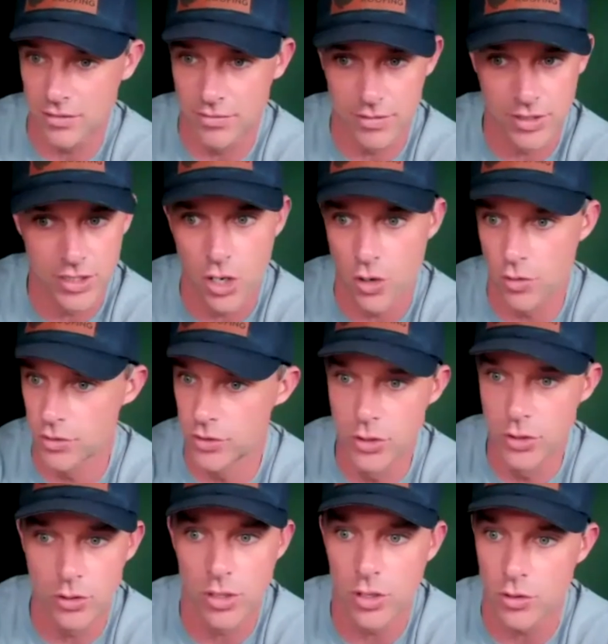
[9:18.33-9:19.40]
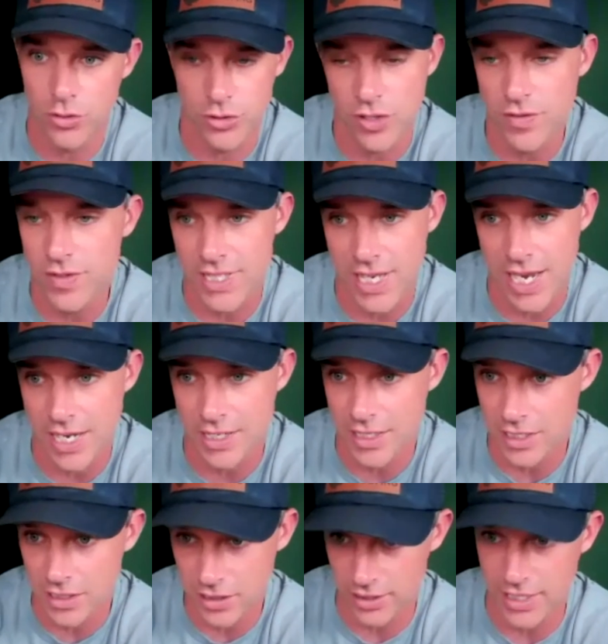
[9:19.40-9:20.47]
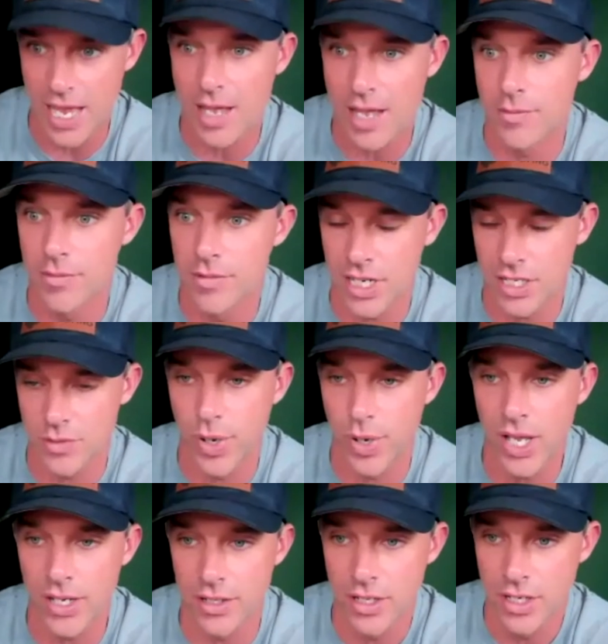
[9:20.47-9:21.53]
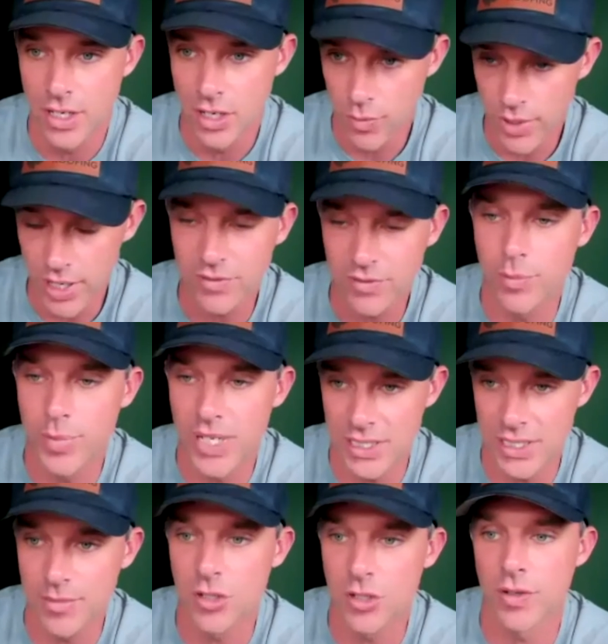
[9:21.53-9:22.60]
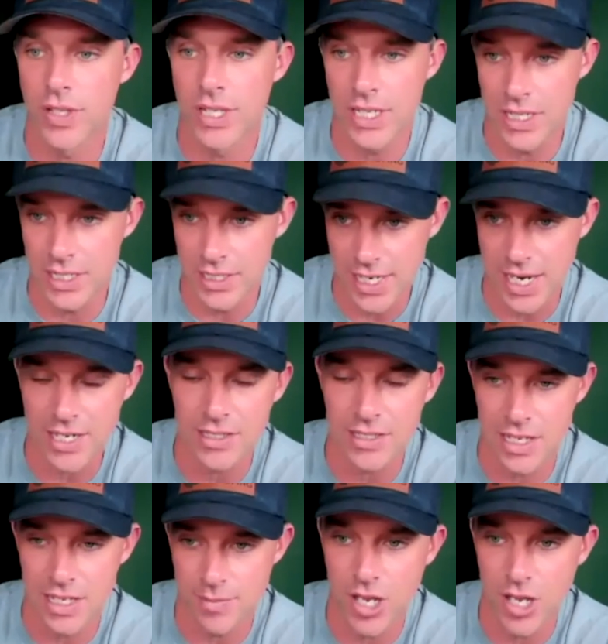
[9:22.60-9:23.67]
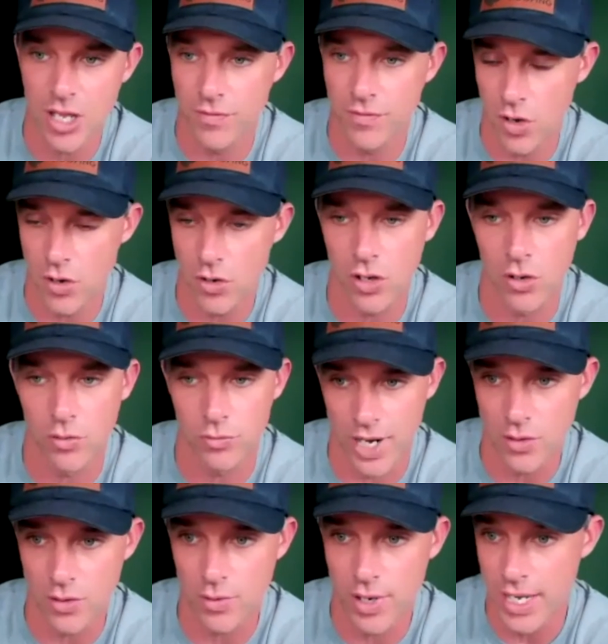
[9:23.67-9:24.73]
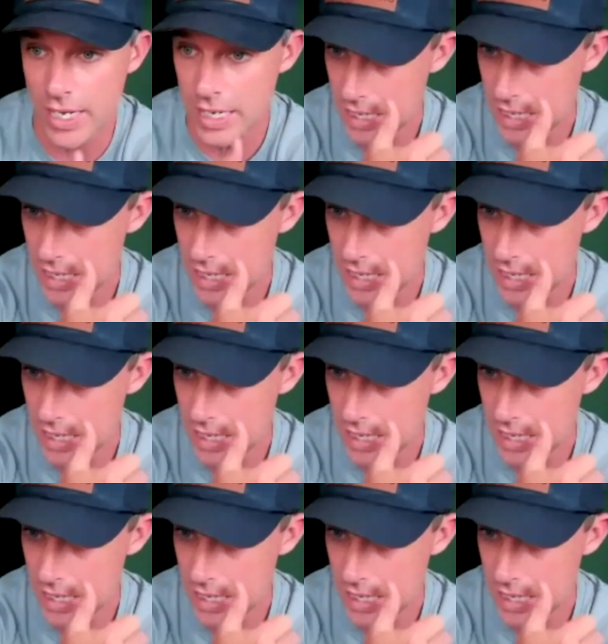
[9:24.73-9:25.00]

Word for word: you know, Google local service ad and click that next button. We have to beat them to it. They need a text, an email, a phone call right away,